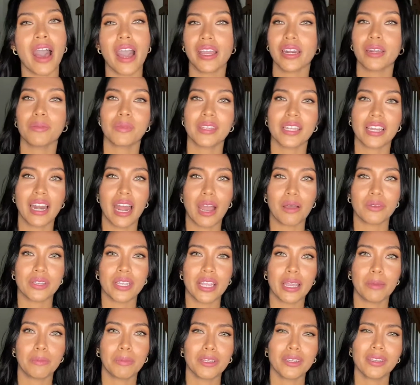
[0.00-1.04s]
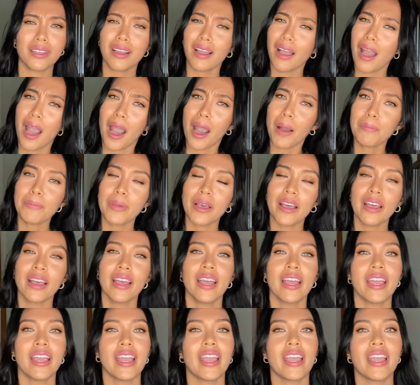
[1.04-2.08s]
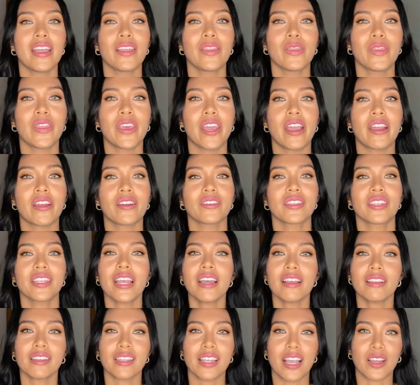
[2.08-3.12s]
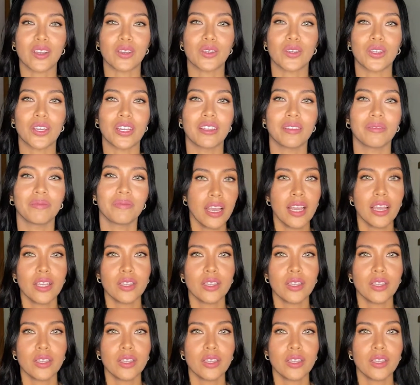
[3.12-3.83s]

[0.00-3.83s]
items that I was able to cop in their sale section.